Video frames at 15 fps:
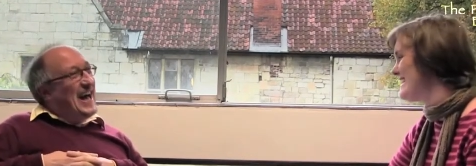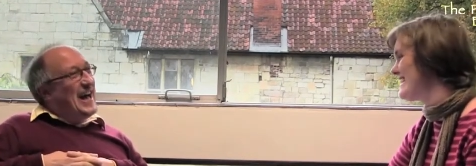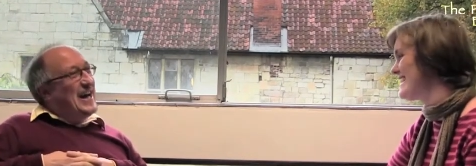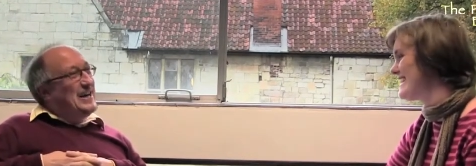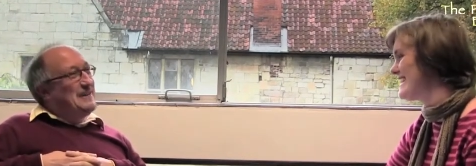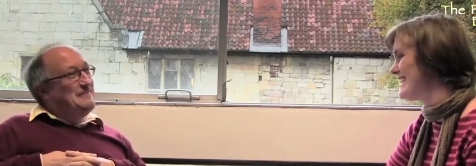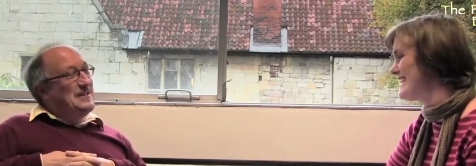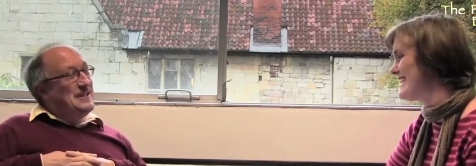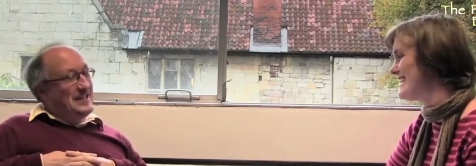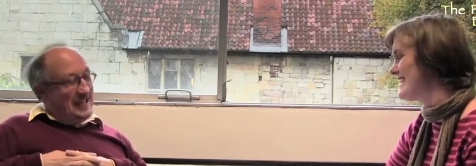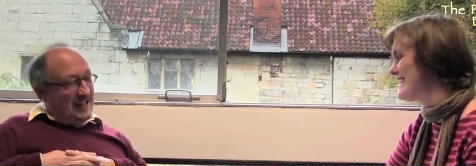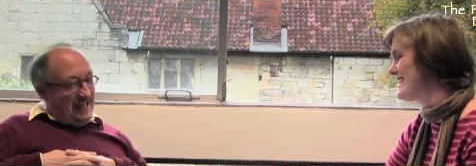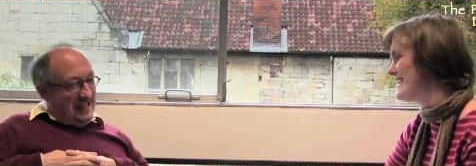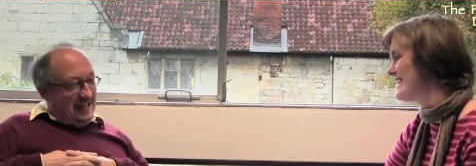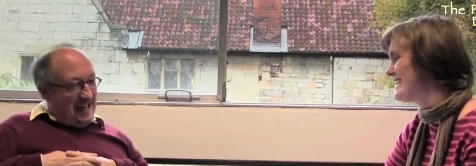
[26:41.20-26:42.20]
Speaker 1: um,
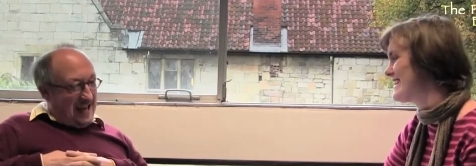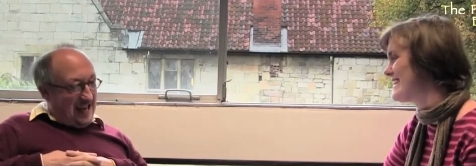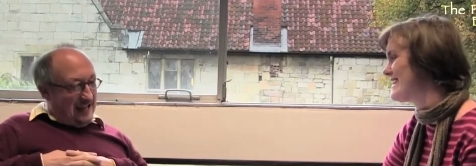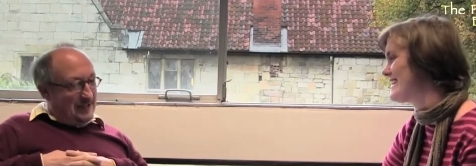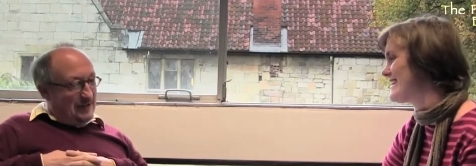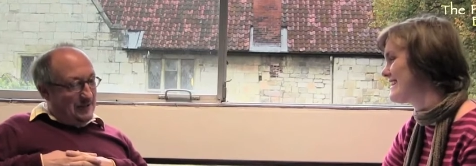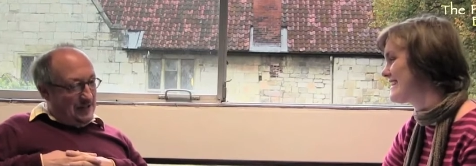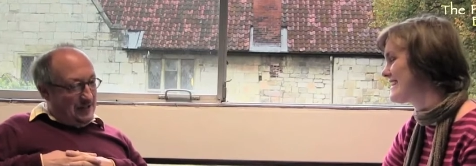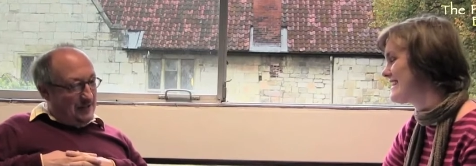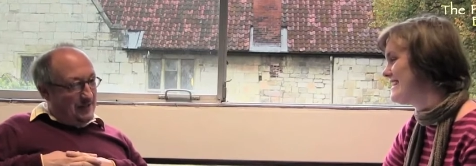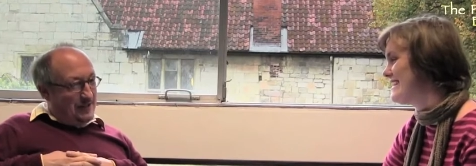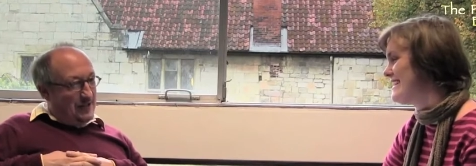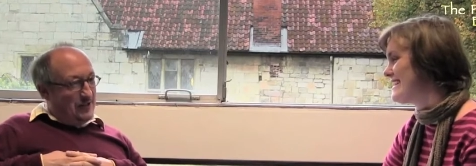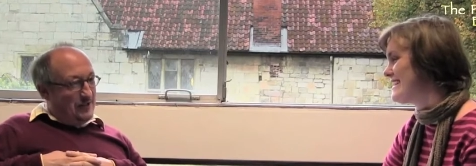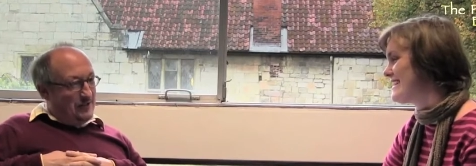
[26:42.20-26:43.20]
yeah, to, to
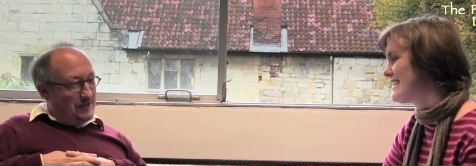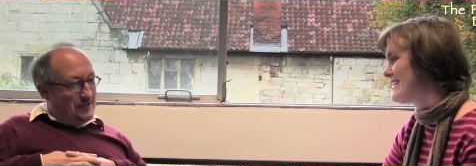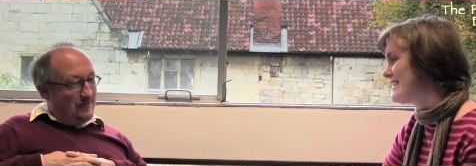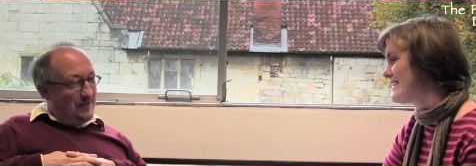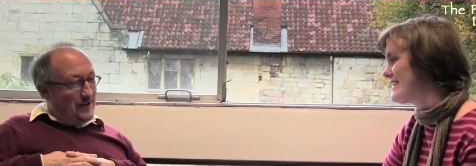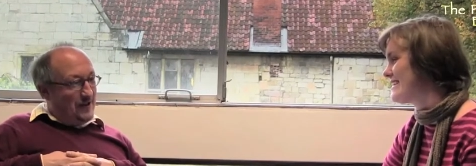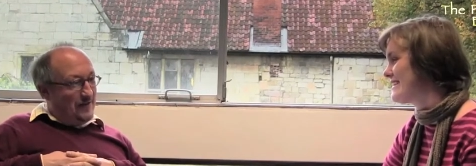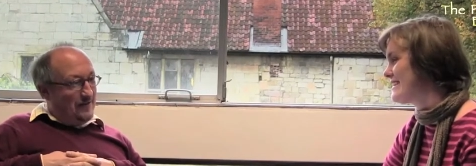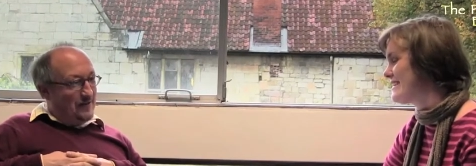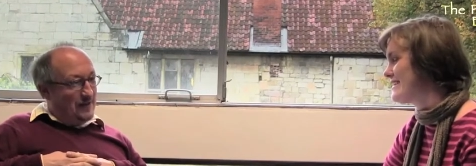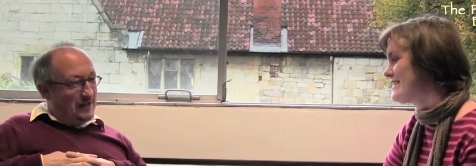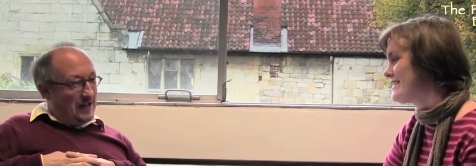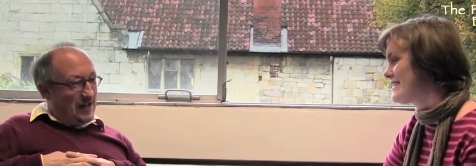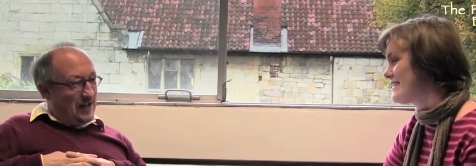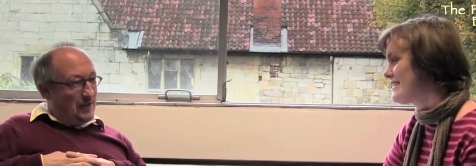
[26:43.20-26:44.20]
ensure
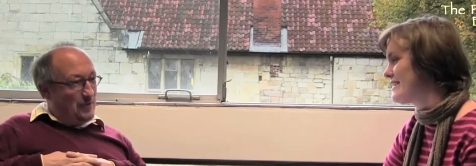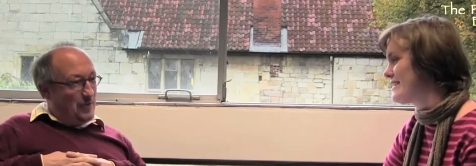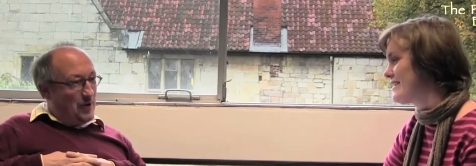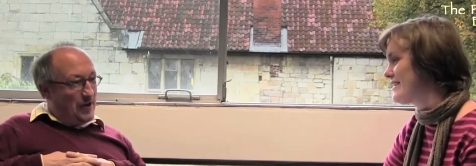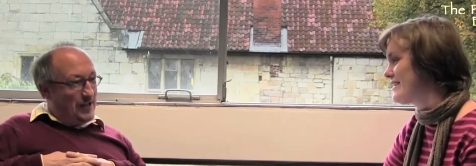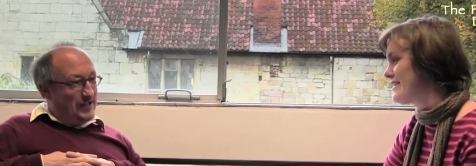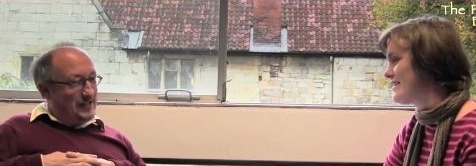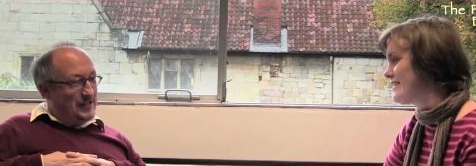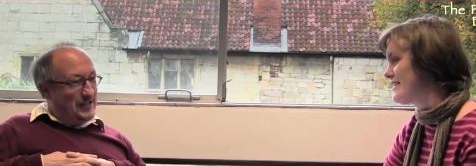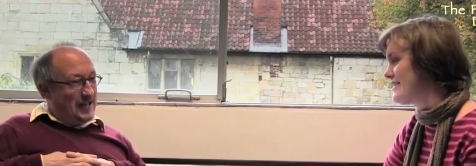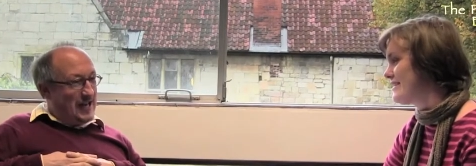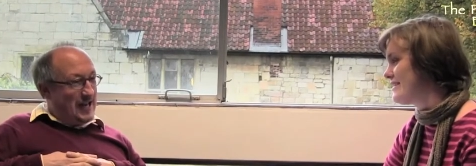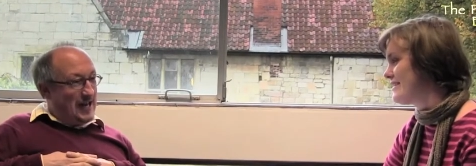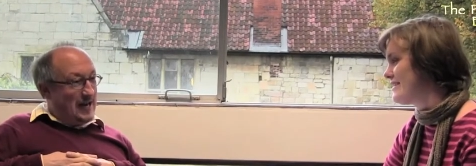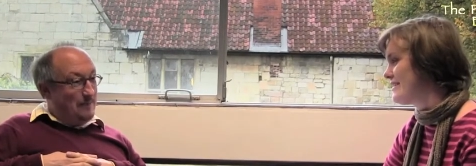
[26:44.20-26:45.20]
survival otherwise.
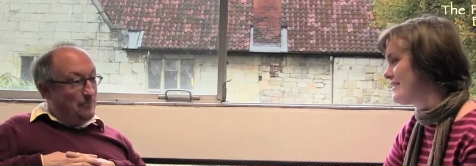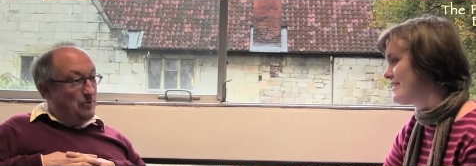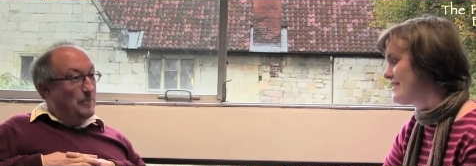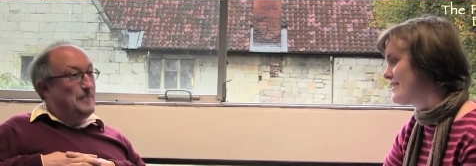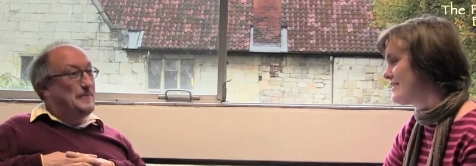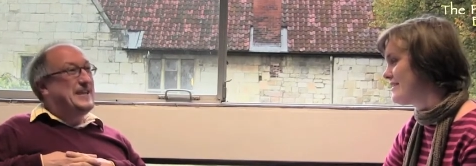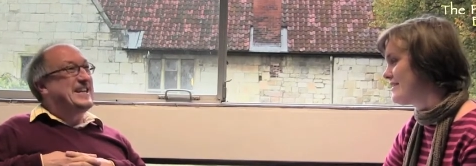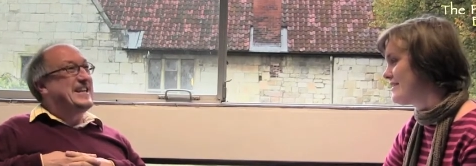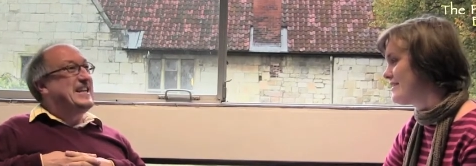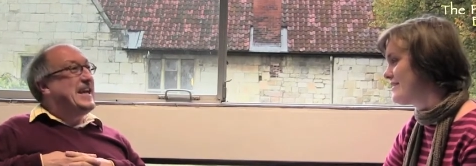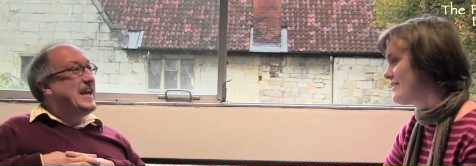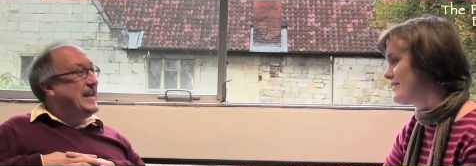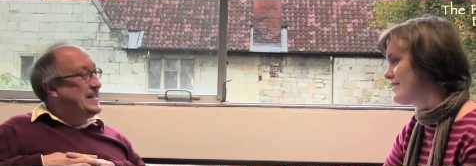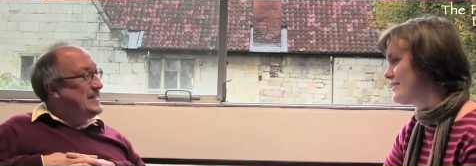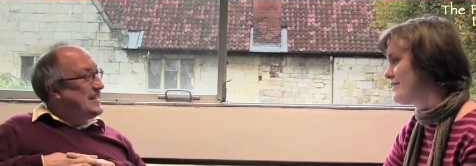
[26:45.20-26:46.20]
Uh, probably a
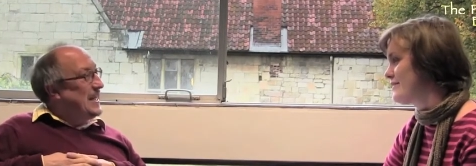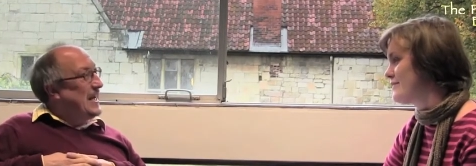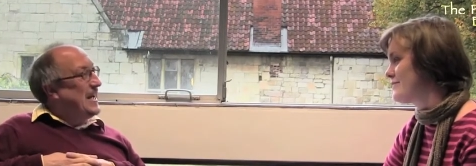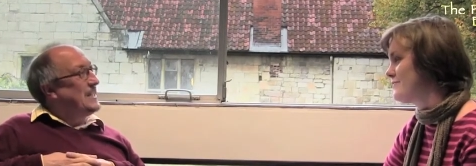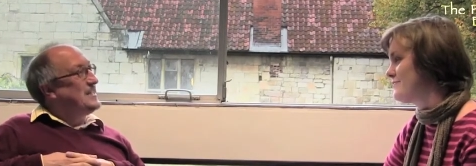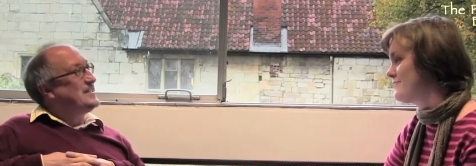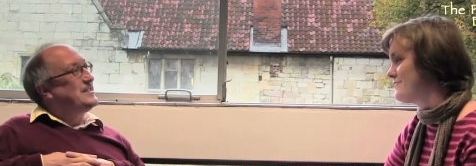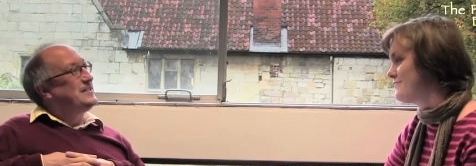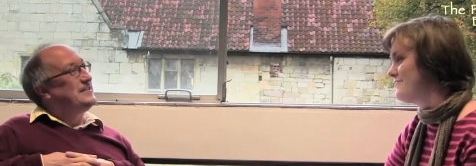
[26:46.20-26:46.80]
Kit Kat.